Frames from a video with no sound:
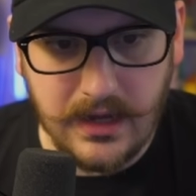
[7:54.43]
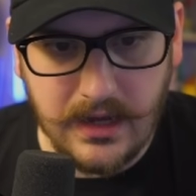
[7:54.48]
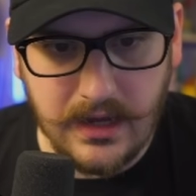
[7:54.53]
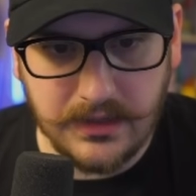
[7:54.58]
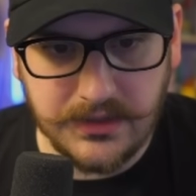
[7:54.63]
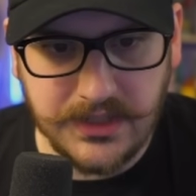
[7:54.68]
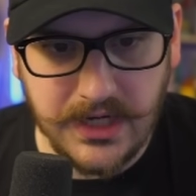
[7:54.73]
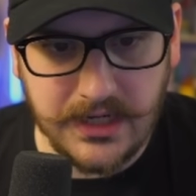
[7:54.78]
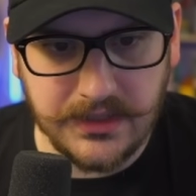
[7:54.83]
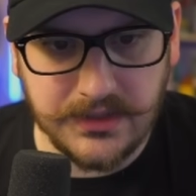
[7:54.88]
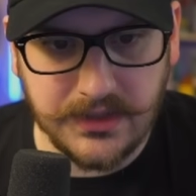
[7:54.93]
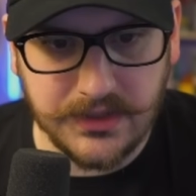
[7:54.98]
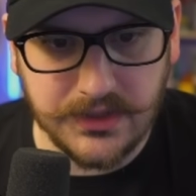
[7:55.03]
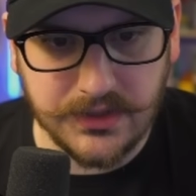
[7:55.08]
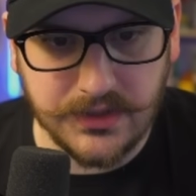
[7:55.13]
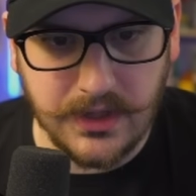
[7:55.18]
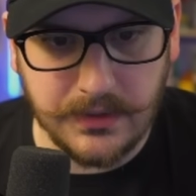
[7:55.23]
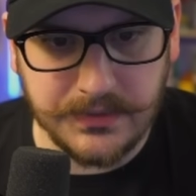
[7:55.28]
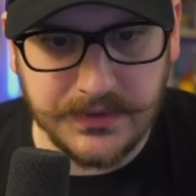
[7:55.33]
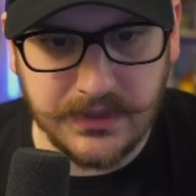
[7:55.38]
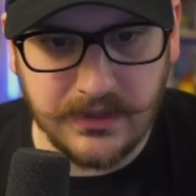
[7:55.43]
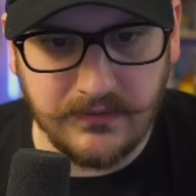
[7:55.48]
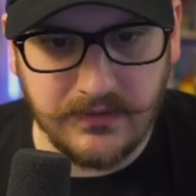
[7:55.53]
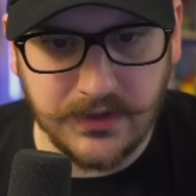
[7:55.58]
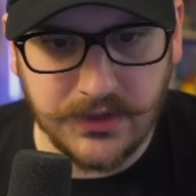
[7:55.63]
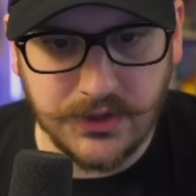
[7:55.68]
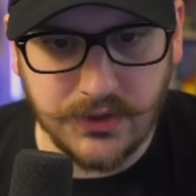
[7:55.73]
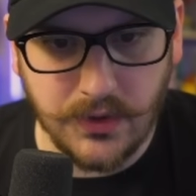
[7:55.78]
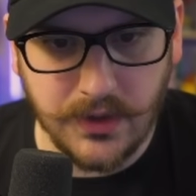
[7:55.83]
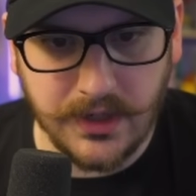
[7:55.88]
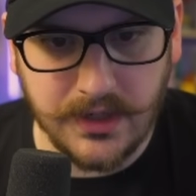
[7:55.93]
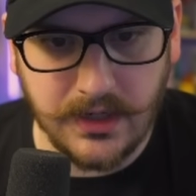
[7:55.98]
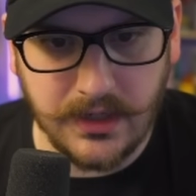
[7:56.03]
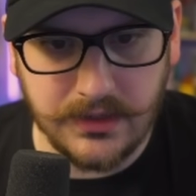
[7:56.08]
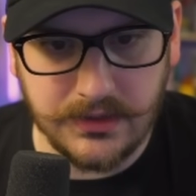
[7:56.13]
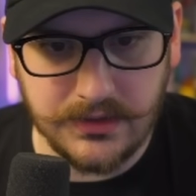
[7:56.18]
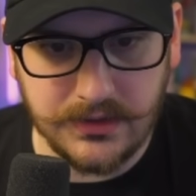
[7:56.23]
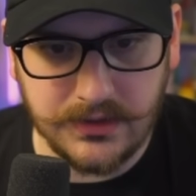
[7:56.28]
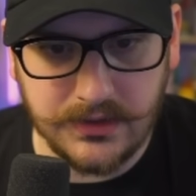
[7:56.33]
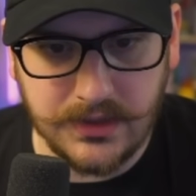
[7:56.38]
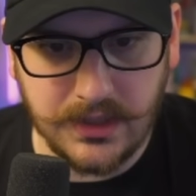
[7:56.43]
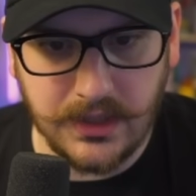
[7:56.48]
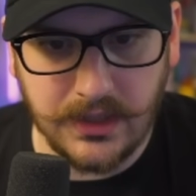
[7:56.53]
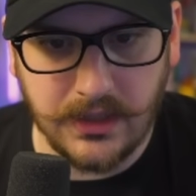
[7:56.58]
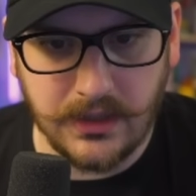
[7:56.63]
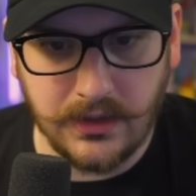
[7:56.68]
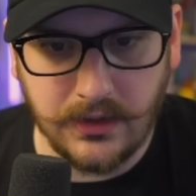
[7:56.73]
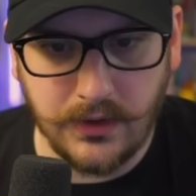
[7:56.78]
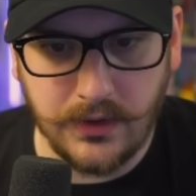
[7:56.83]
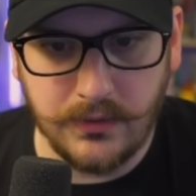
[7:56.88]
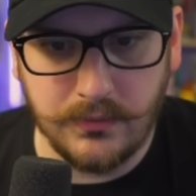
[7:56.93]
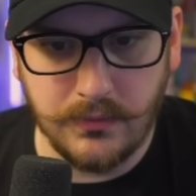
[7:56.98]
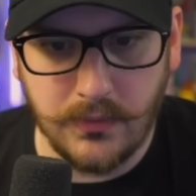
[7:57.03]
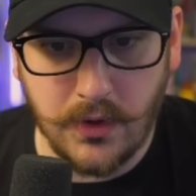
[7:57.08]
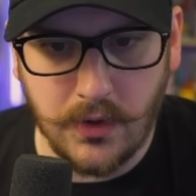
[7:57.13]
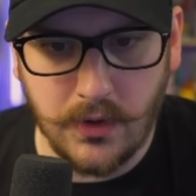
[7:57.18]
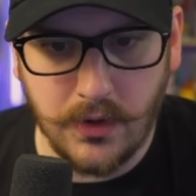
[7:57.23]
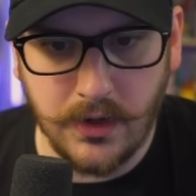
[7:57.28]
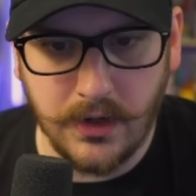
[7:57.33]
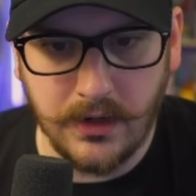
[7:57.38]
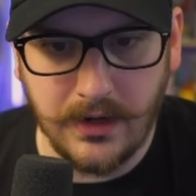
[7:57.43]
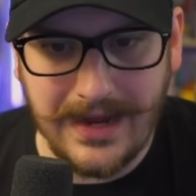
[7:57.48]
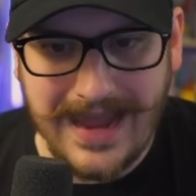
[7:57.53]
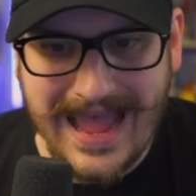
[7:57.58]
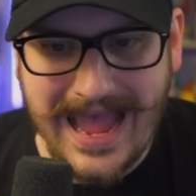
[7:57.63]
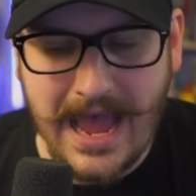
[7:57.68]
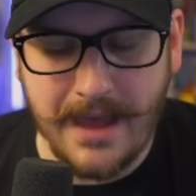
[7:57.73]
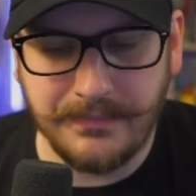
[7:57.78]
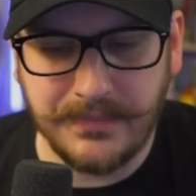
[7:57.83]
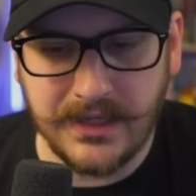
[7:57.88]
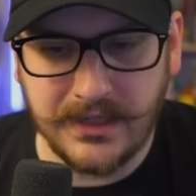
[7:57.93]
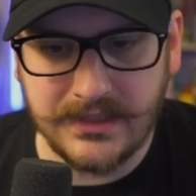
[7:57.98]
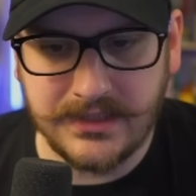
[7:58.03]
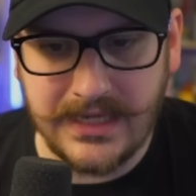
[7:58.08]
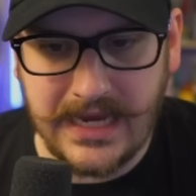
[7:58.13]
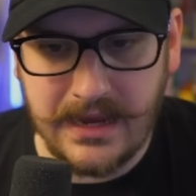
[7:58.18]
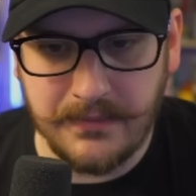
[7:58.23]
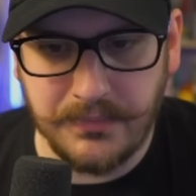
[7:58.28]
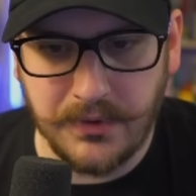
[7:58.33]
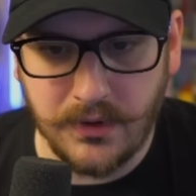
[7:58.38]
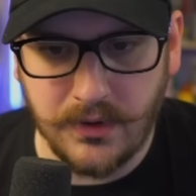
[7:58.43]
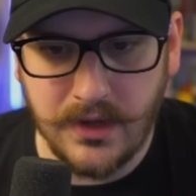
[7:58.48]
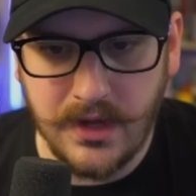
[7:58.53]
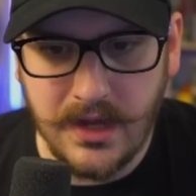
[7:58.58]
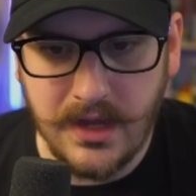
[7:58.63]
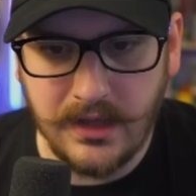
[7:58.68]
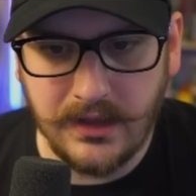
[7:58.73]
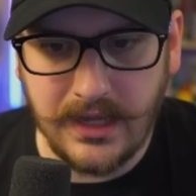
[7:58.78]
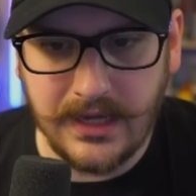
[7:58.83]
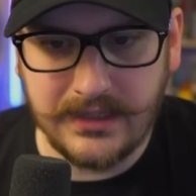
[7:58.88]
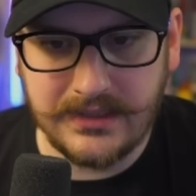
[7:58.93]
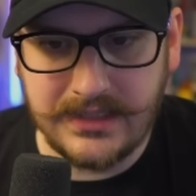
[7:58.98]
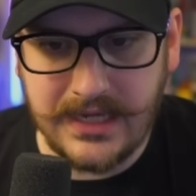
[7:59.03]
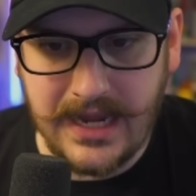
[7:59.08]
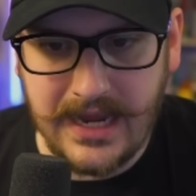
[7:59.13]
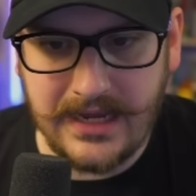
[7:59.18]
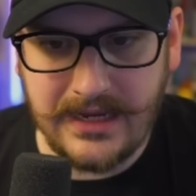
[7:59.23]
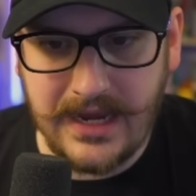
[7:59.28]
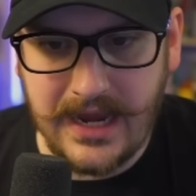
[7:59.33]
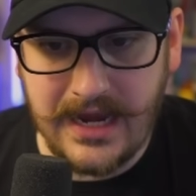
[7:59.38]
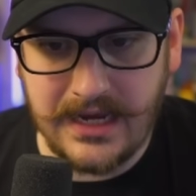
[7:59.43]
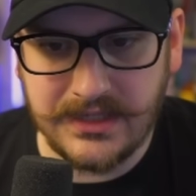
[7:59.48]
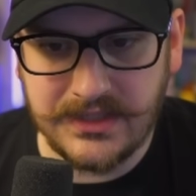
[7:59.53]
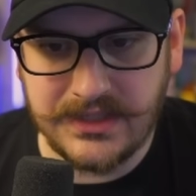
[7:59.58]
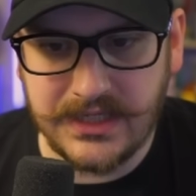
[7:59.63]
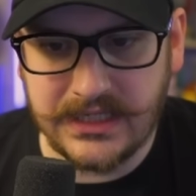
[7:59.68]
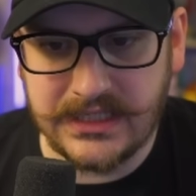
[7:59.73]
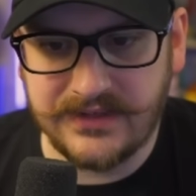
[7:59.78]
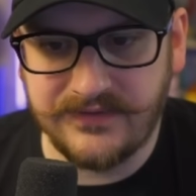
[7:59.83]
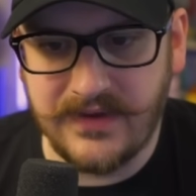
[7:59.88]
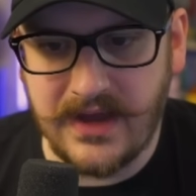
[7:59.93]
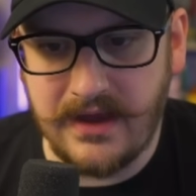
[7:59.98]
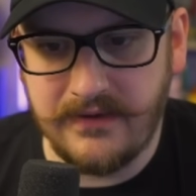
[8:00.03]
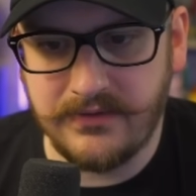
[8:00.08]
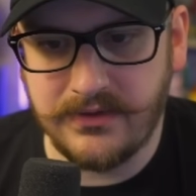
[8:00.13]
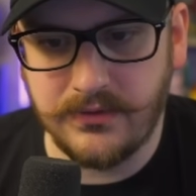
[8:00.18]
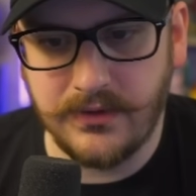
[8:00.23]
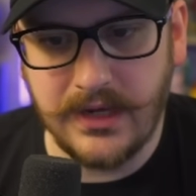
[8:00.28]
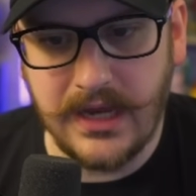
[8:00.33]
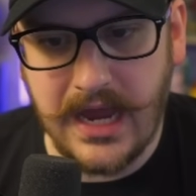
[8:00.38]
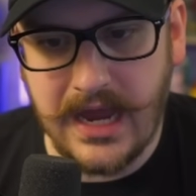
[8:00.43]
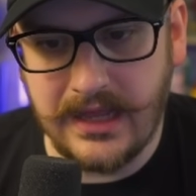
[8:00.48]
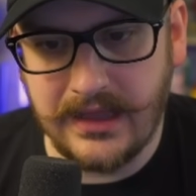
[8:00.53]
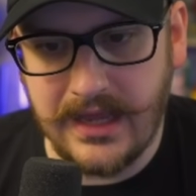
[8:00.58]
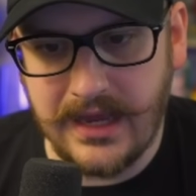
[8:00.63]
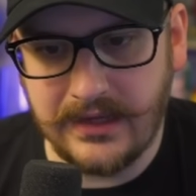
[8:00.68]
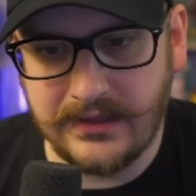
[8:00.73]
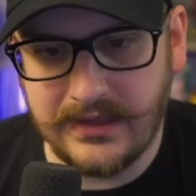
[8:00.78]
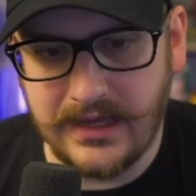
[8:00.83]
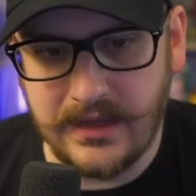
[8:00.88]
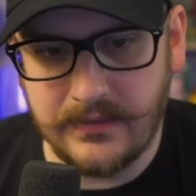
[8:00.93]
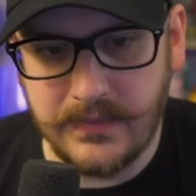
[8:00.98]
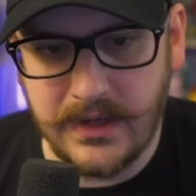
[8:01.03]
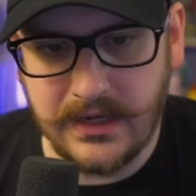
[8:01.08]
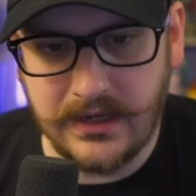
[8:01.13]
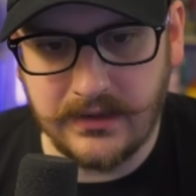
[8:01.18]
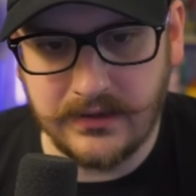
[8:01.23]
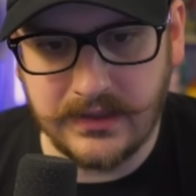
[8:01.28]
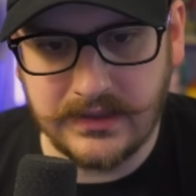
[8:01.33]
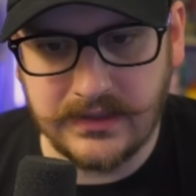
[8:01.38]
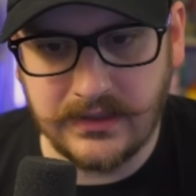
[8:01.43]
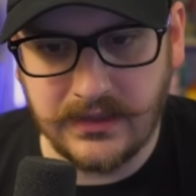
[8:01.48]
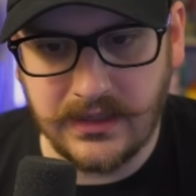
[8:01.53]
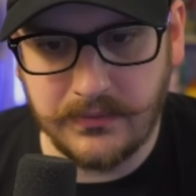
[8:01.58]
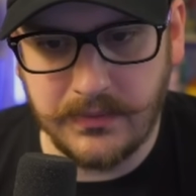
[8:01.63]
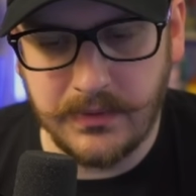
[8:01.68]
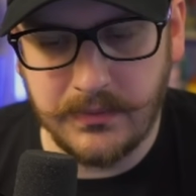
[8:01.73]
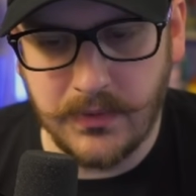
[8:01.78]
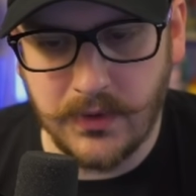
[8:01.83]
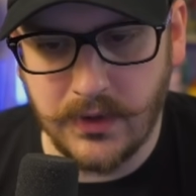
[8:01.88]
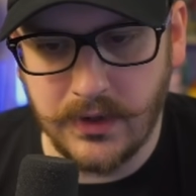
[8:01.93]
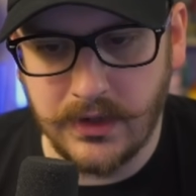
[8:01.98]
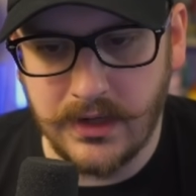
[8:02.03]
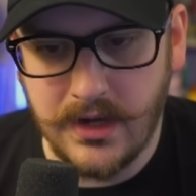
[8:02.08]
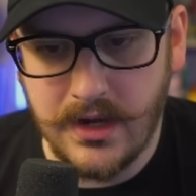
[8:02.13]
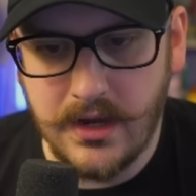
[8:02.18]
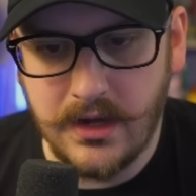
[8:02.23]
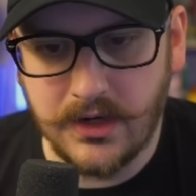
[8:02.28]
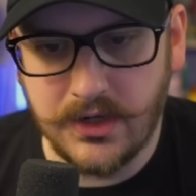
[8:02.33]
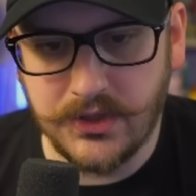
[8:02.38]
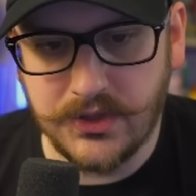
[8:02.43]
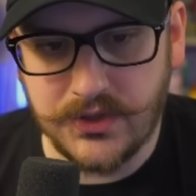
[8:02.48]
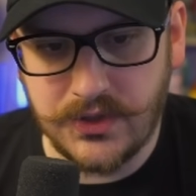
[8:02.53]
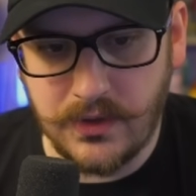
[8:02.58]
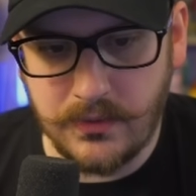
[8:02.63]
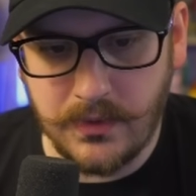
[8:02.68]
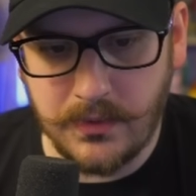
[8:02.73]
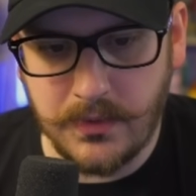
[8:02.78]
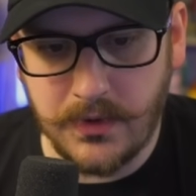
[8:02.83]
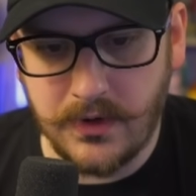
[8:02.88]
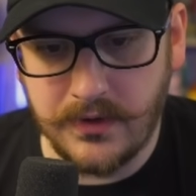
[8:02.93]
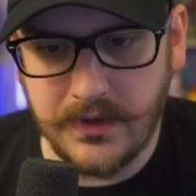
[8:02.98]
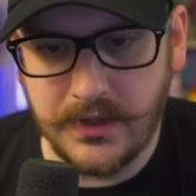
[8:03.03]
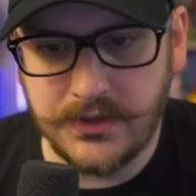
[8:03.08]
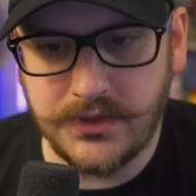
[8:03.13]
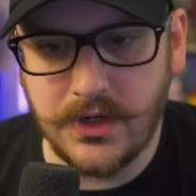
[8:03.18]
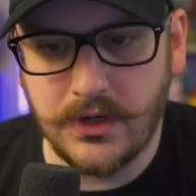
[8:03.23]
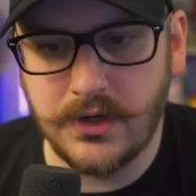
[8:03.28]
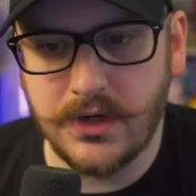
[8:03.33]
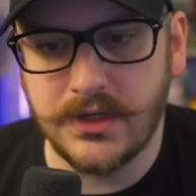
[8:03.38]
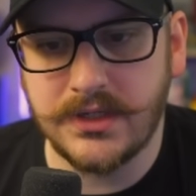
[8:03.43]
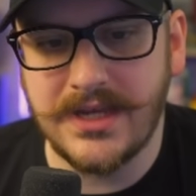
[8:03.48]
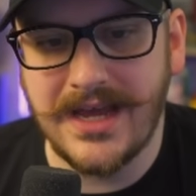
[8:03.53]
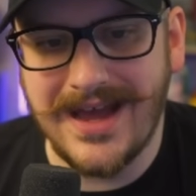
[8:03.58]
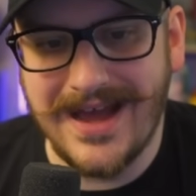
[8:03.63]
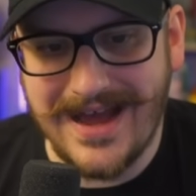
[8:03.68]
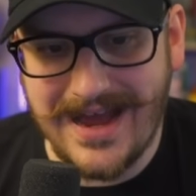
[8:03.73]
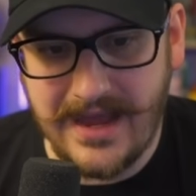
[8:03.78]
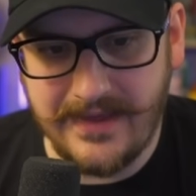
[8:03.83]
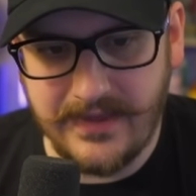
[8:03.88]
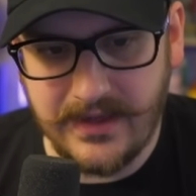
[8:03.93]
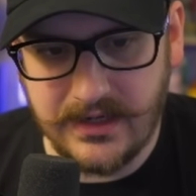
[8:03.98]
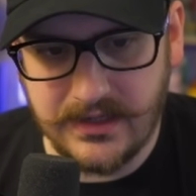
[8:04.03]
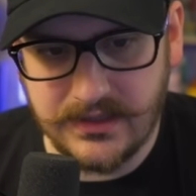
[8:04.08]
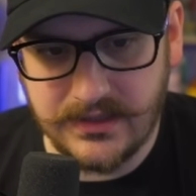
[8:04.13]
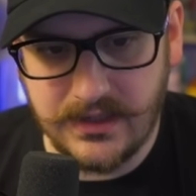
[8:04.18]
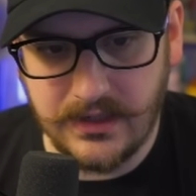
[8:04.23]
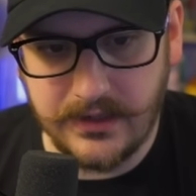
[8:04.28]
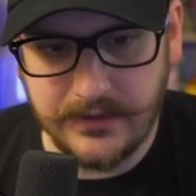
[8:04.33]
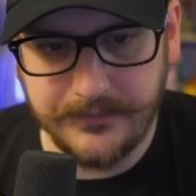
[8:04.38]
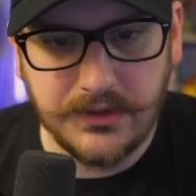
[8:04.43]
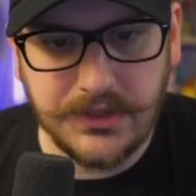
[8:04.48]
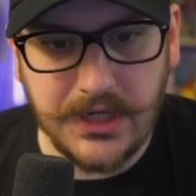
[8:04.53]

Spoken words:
Change the description of the shortcut to include more apt example like 10-8-6-5-3. I like that. Making things a little bit more consumable on the jokers, I think is good.